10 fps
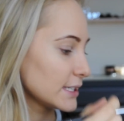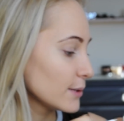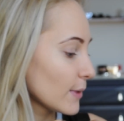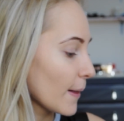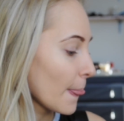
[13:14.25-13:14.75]

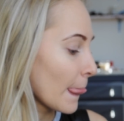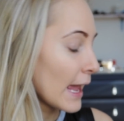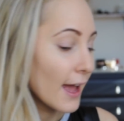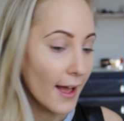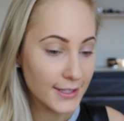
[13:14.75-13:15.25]
from
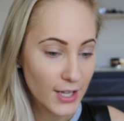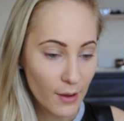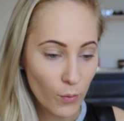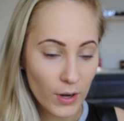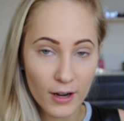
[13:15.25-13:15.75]
Sigma,
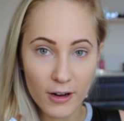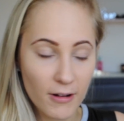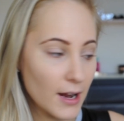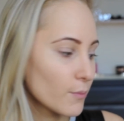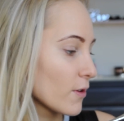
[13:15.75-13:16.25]
and so I want
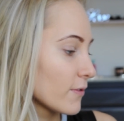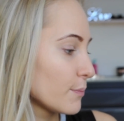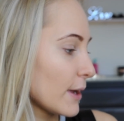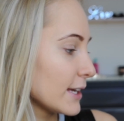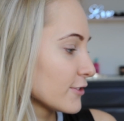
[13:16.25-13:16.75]
to create
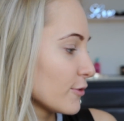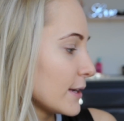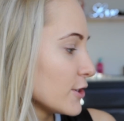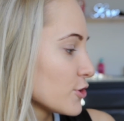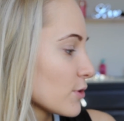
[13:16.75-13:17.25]
more of a
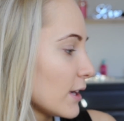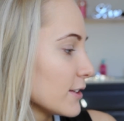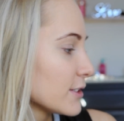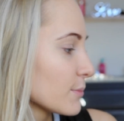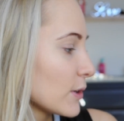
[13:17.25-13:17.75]
base for my
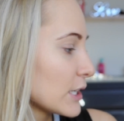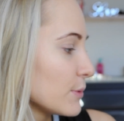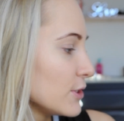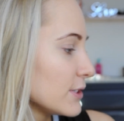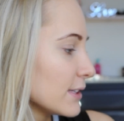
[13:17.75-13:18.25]
initial colour, so I'm
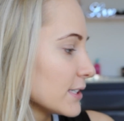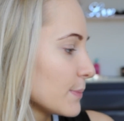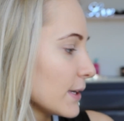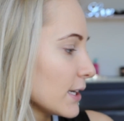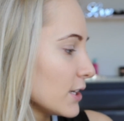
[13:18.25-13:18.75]
going to be
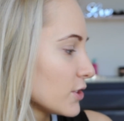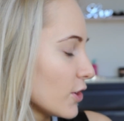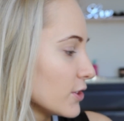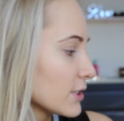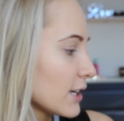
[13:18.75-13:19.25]
using this
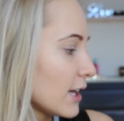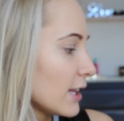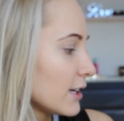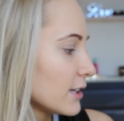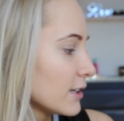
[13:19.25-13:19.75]
pinky toned
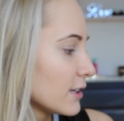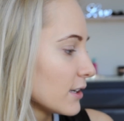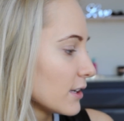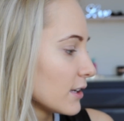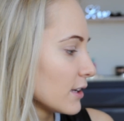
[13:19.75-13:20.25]

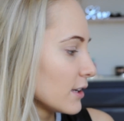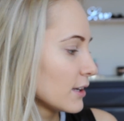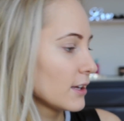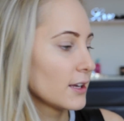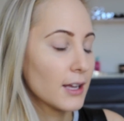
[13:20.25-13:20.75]
colour,
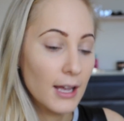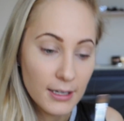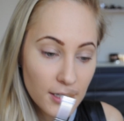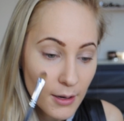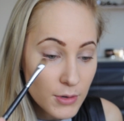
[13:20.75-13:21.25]

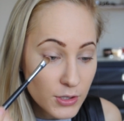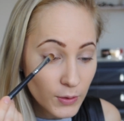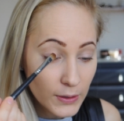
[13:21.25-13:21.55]
and I'm